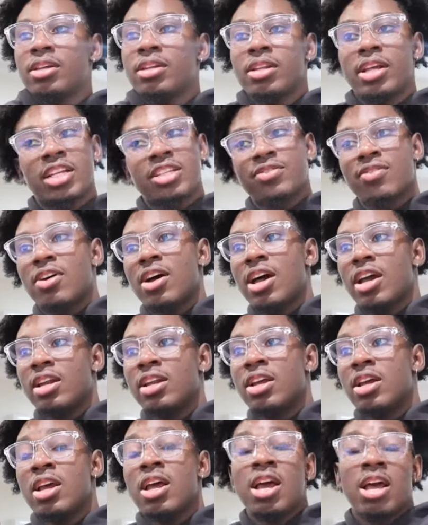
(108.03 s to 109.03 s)
that's fine.
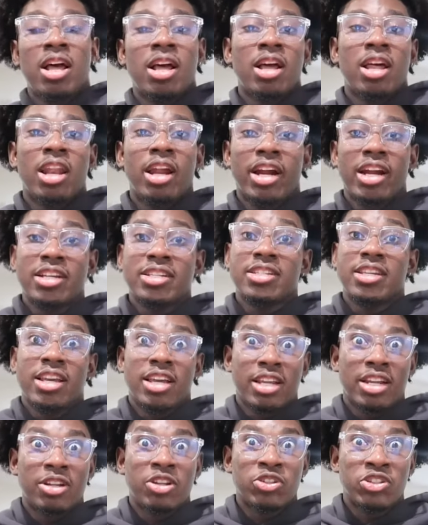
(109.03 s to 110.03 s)
Like I
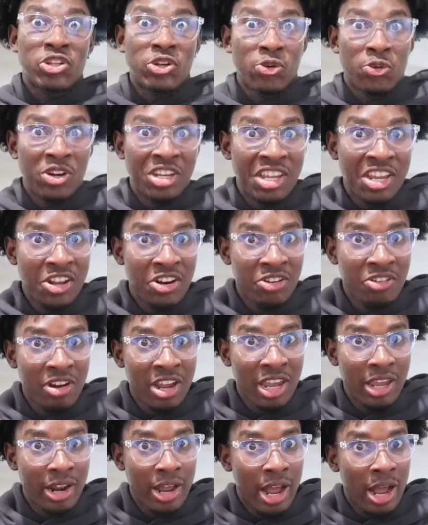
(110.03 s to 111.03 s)
said, to
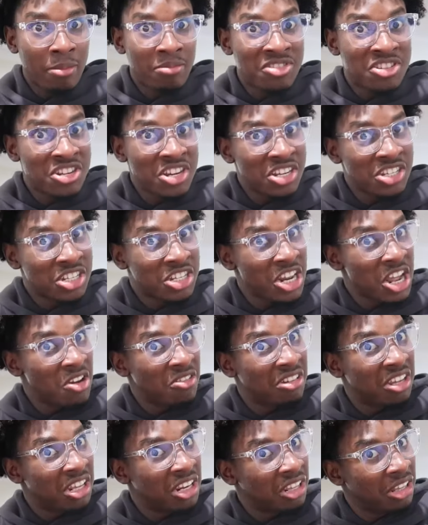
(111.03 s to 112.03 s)
reiterate, I'm just now
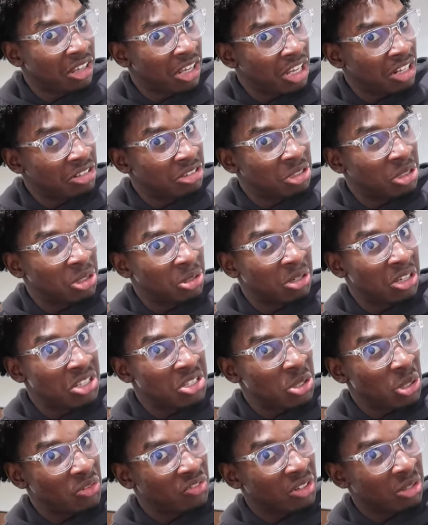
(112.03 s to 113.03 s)
getting into it.
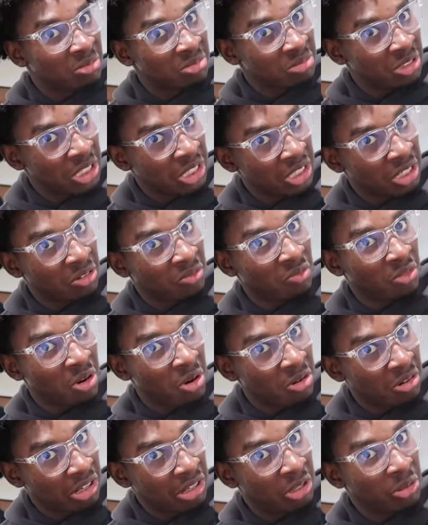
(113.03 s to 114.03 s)
So if I'm getting it
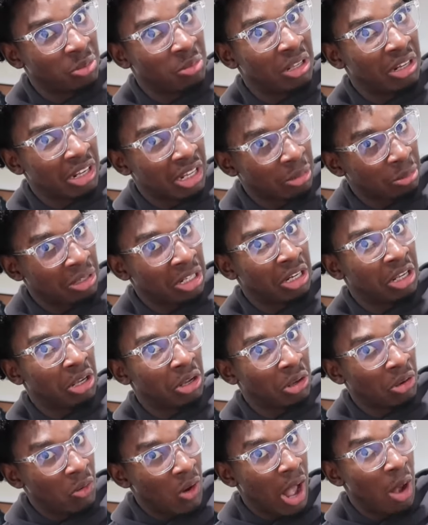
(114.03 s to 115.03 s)
wrong a little bit, let me
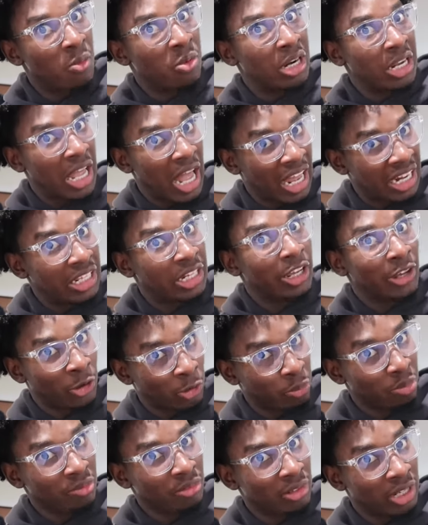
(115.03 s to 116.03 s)
know. I need
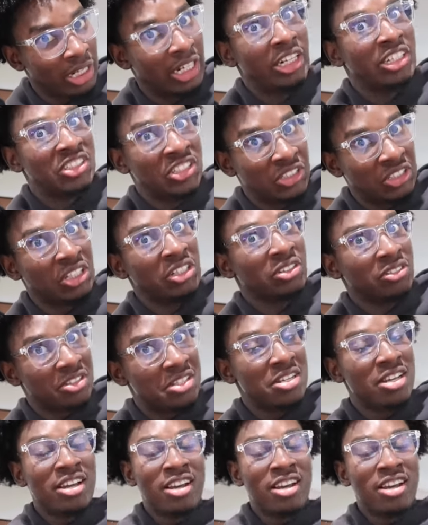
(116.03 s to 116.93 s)
help, I need assistance.